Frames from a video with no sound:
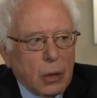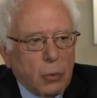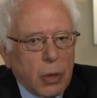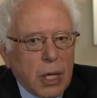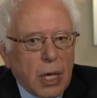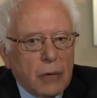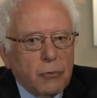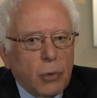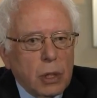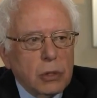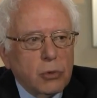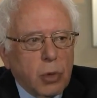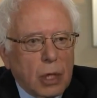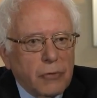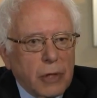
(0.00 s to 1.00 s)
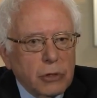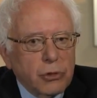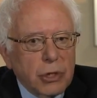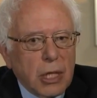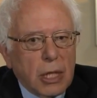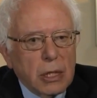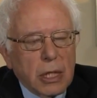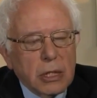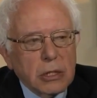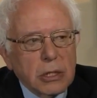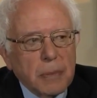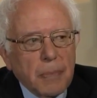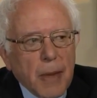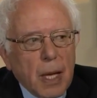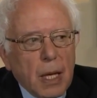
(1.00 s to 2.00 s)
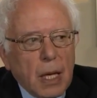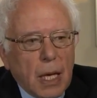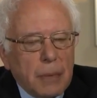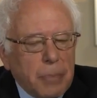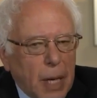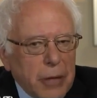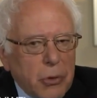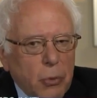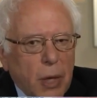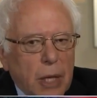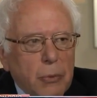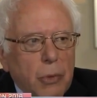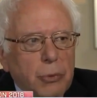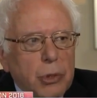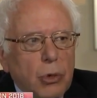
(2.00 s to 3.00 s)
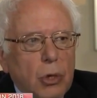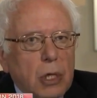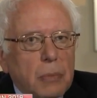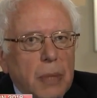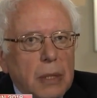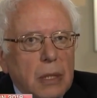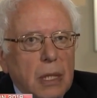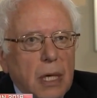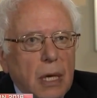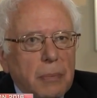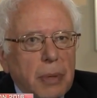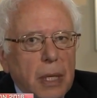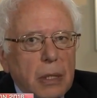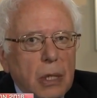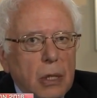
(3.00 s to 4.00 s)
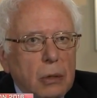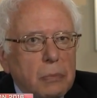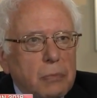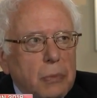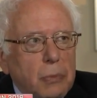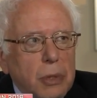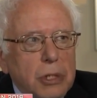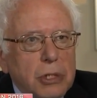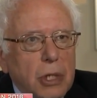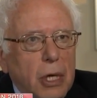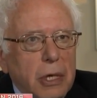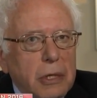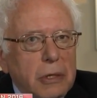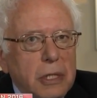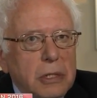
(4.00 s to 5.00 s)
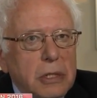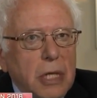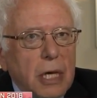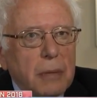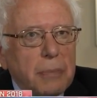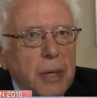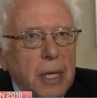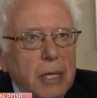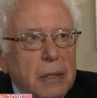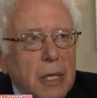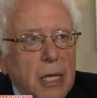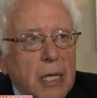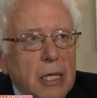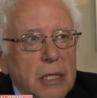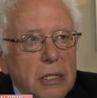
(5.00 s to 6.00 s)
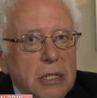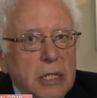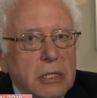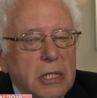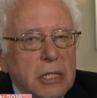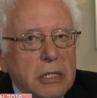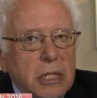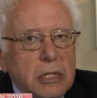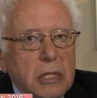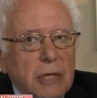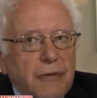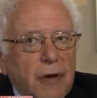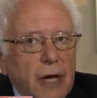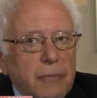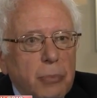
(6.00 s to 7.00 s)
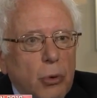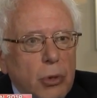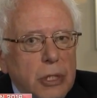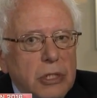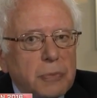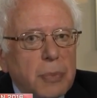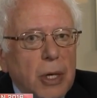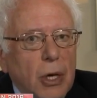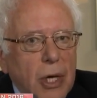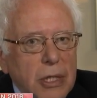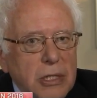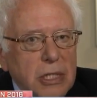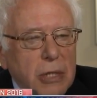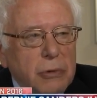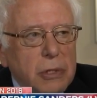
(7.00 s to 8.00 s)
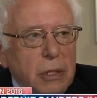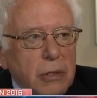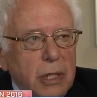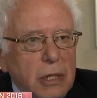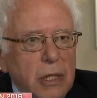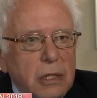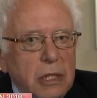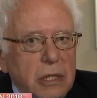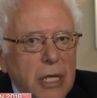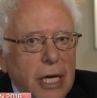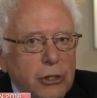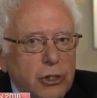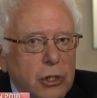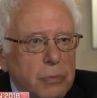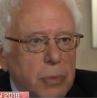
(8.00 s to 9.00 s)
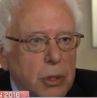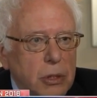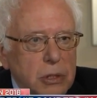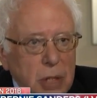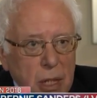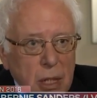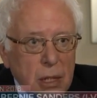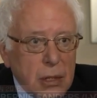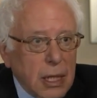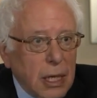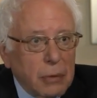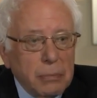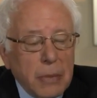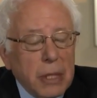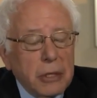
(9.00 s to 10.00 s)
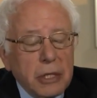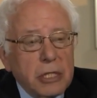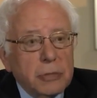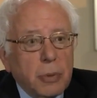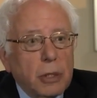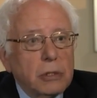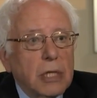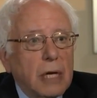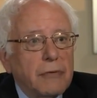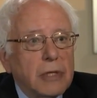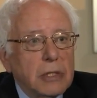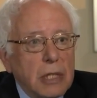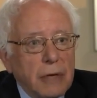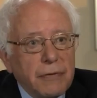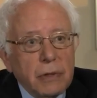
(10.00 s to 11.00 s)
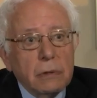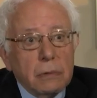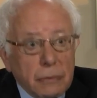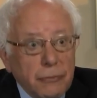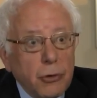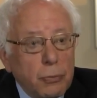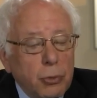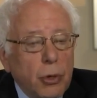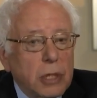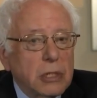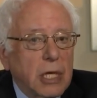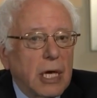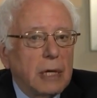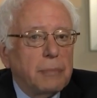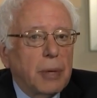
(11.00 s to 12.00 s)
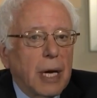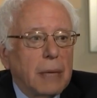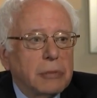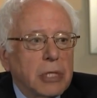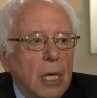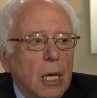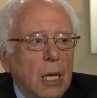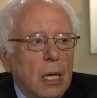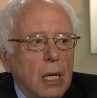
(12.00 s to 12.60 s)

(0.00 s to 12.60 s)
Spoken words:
We have won 1,200 delegates. And by the way, when we talk about the campaign, you know, we started this campaign 60, 65 points behind Secretary Clinton in national polls. Now, many of these polls have us even, a few points ahead, perhaps.